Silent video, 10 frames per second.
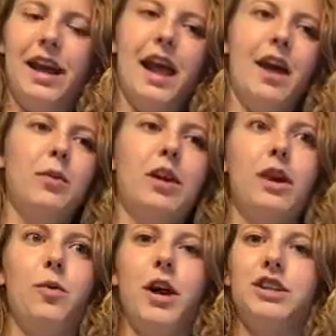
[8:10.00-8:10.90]
And we're
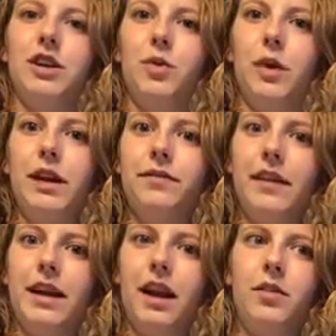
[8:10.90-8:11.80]
going to watch a quick
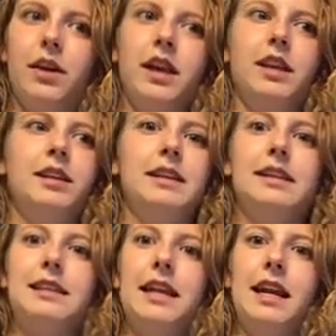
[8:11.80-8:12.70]
video to
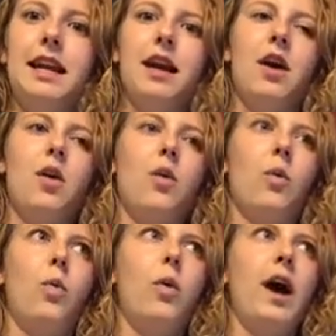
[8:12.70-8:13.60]
see
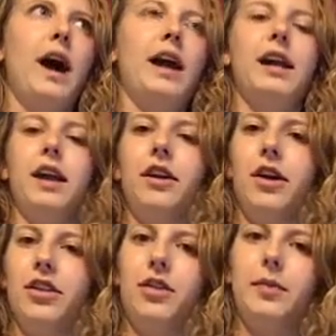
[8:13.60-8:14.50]
why an
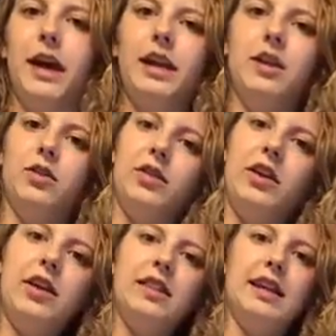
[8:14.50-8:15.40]
author might use
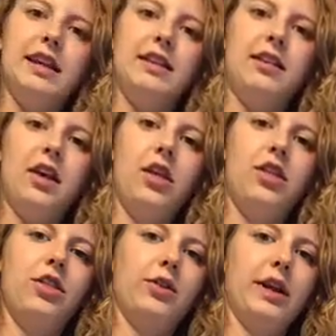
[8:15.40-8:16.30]
these
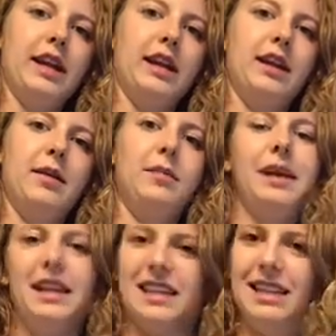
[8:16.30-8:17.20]
3
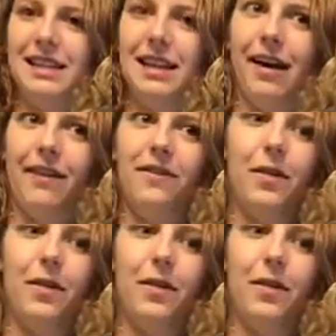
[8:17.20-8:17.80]
pieces of the